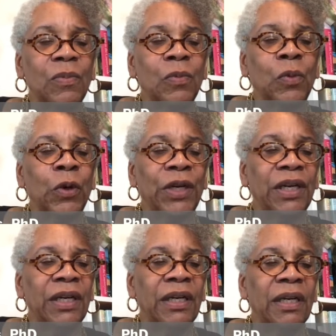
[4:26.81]

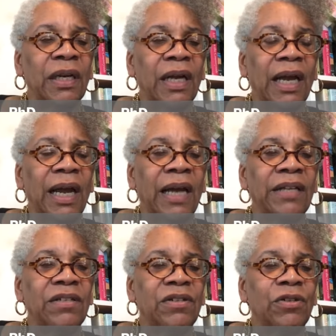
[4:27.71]
working
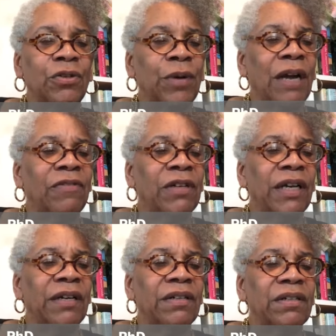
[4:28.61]
as travel
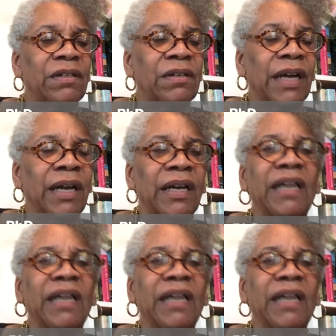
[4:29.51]
editor at